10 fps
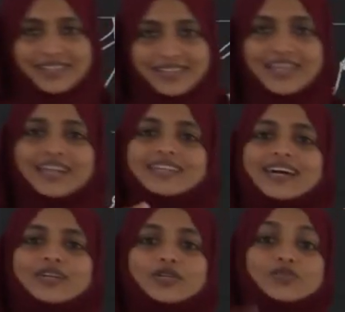That
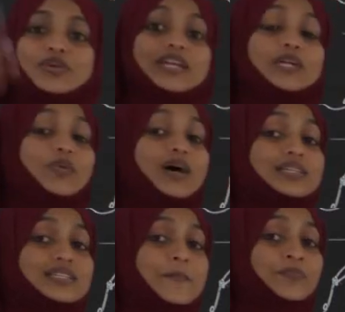nitrogen, when it
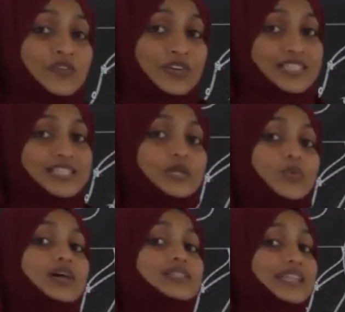was, first it
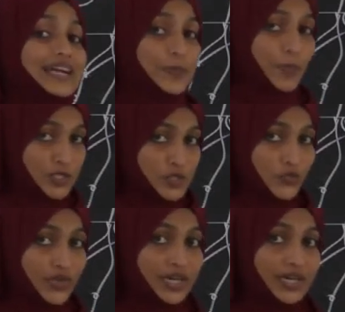was in the
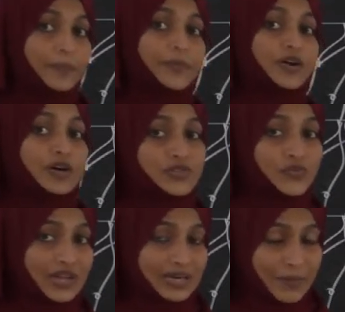atmosphere, because
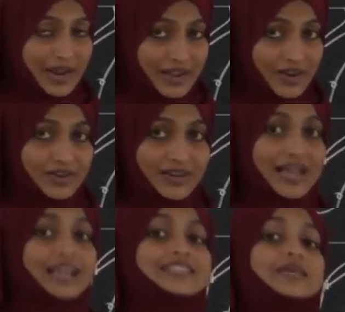of that
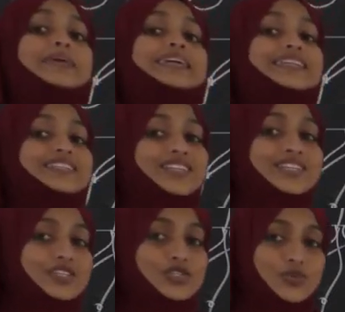microorganism it is
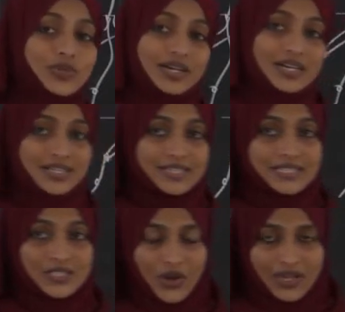reaches to the
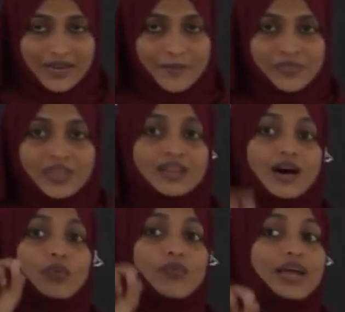soil.
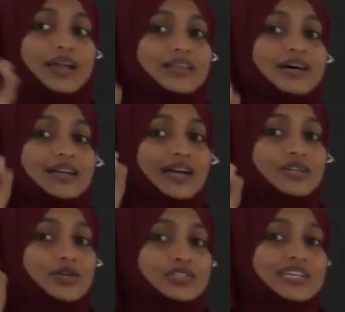Now where the
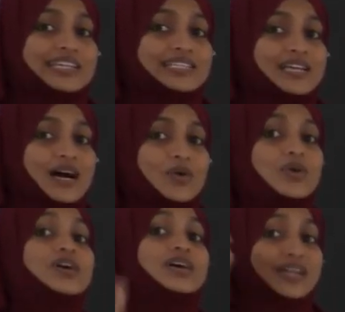nitrogen is
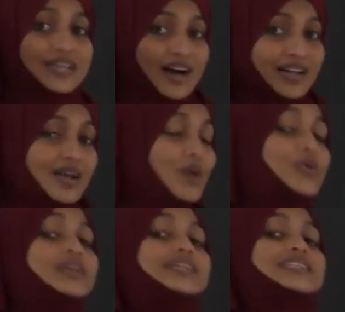now? Yeah, now
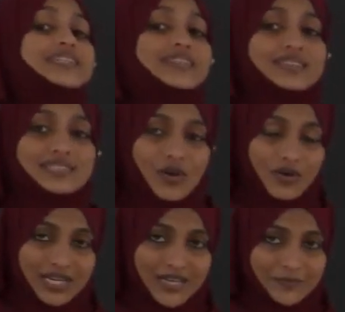it is in the
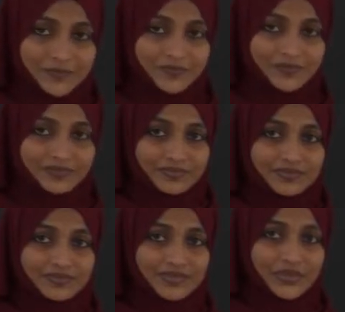soil.
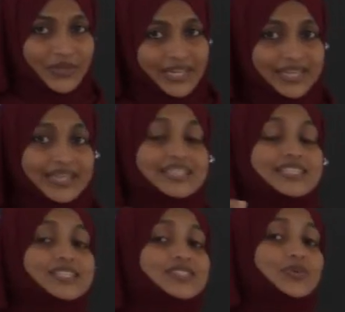Okay,
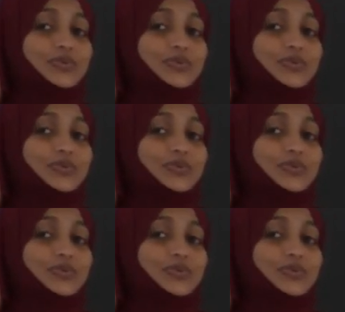reaches to